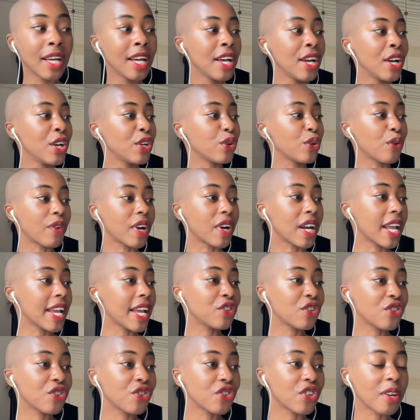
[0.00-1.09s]
your
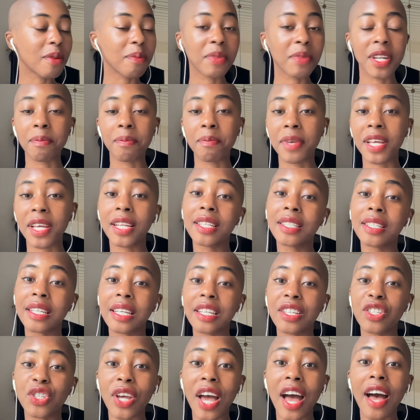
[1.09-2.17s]
relationship and
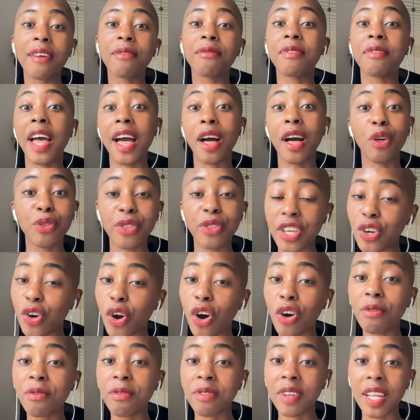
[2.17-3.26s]
ability to have healthy
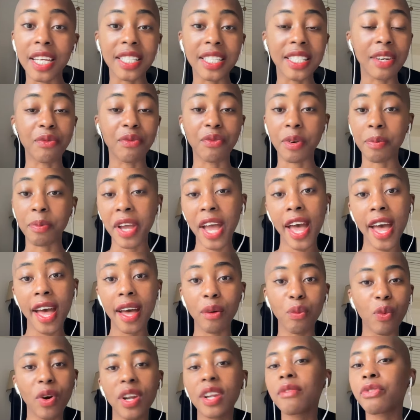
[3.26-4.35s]
conflict and repair,
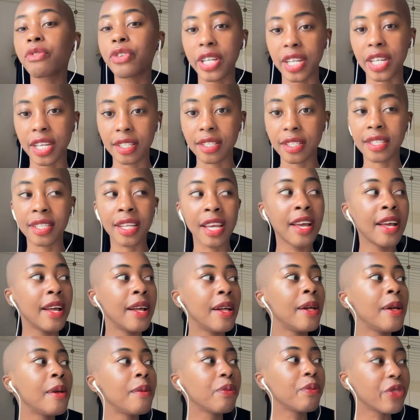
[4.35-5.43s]
whatever it is,
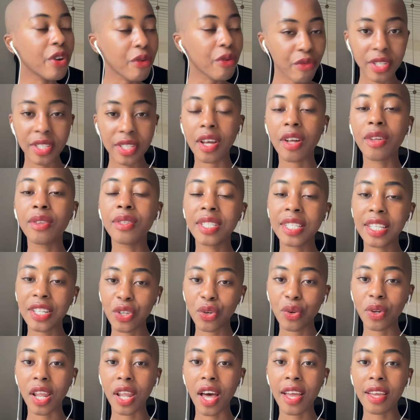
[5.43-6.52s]
the results in
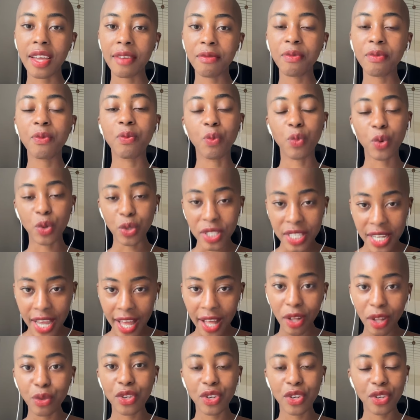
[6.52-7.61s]
your life will
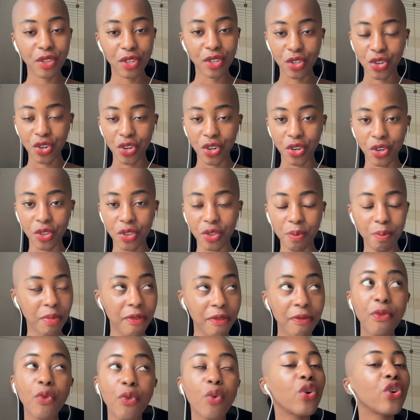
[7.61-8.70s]
tell you the truth
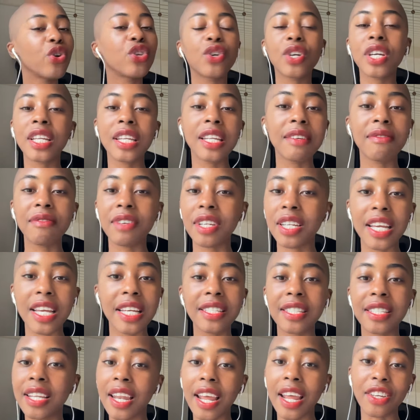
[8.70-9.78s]
before you can even
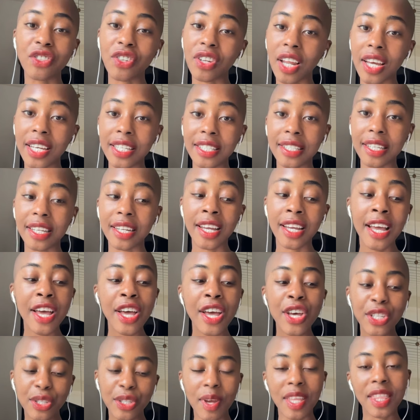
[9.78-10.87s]
intellectualize it.
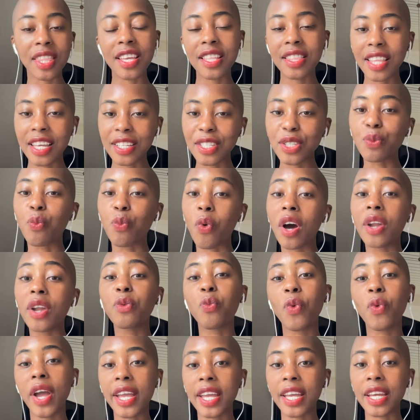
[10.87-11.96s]
So I think that's one
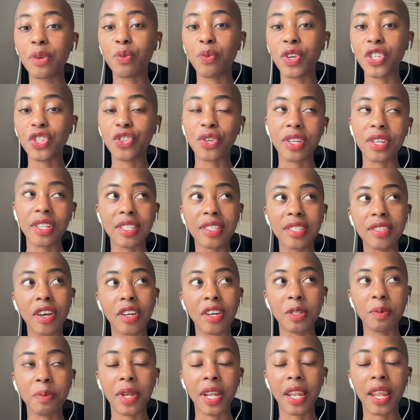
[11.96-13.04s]
way in which you can start
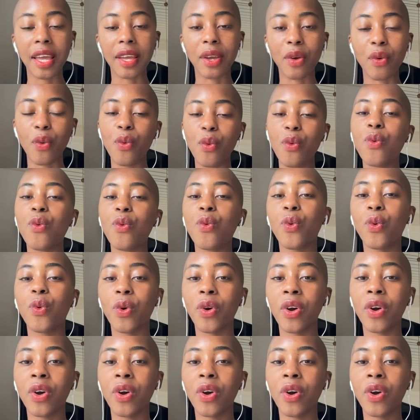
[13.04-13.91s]
to be like, ooh,